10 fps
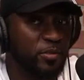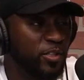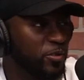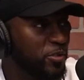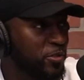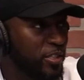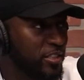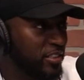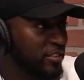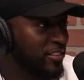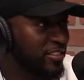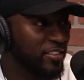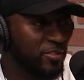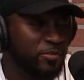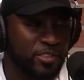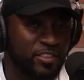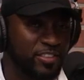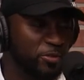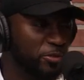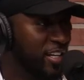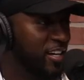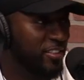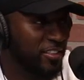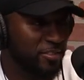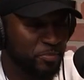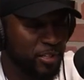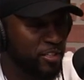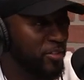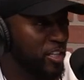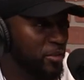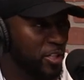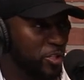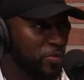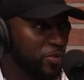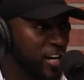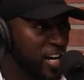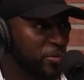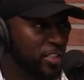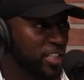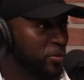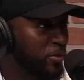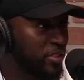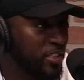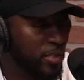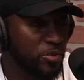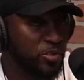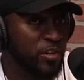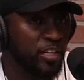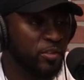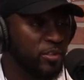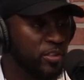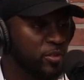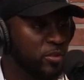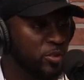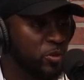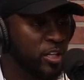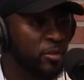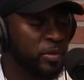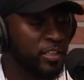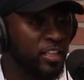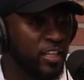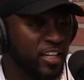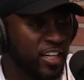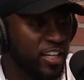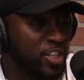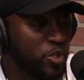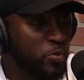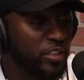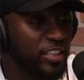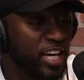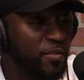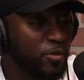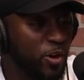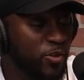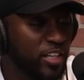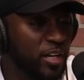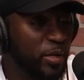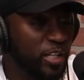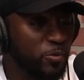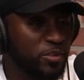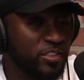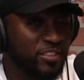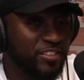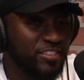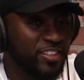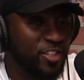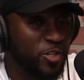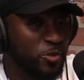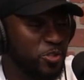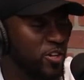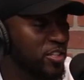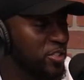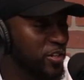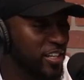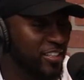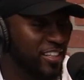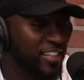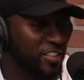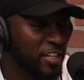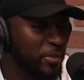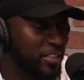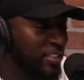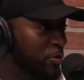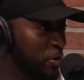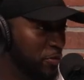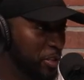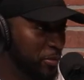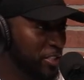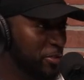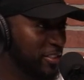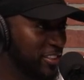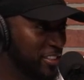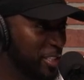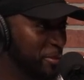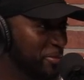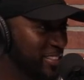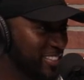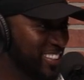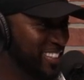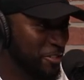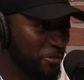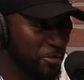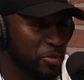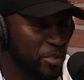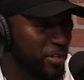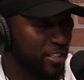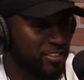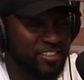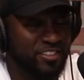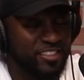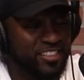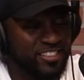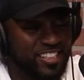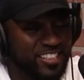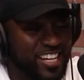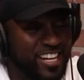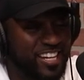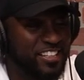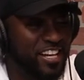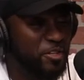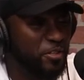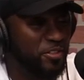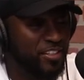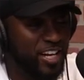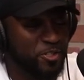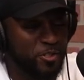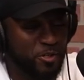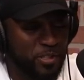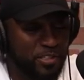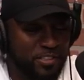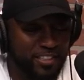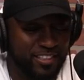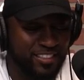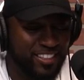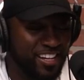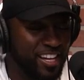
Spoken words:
we know Trishan who's now the player development coach for Iowa. He was training with you as well, but you really have grown it. I mean, it was, you started training at, North Liberty, you're in the gyms, North Liberty Rec Center and things like that. And now you got your own building and